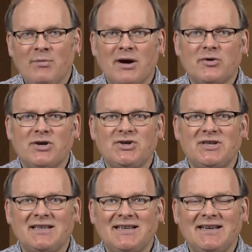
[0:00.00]
our
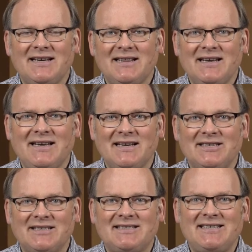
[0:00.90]
Christian lineage.
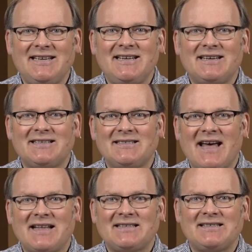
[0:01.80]
Acedia is
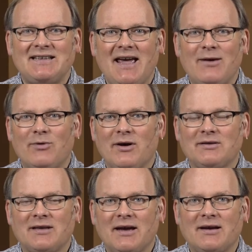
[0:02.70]
that state where
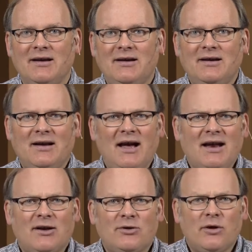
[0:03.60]
it's like, I
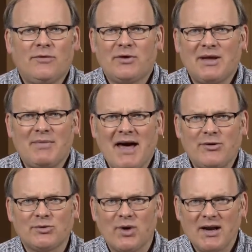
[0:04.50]
don't know if it really
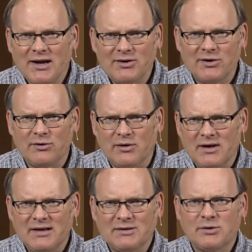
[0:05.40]
matters what I do.
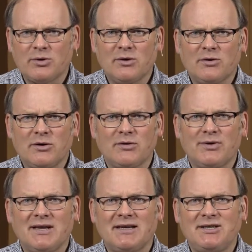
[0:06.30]
Is the world going to
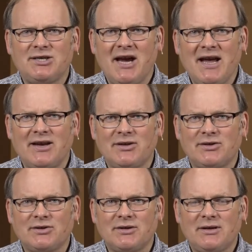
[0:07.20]
really
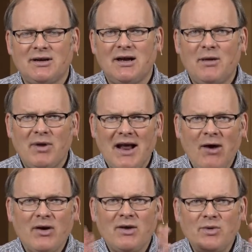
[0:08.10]
change? But
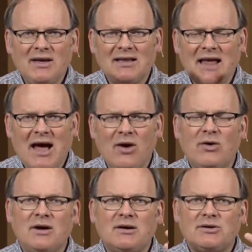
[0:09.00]
how can we allow
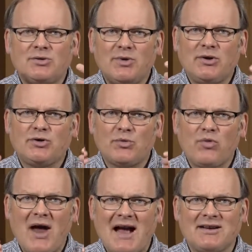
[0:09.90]
spiritual
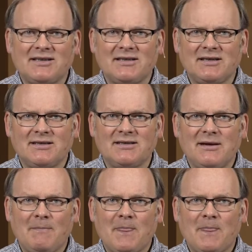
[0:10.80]
practices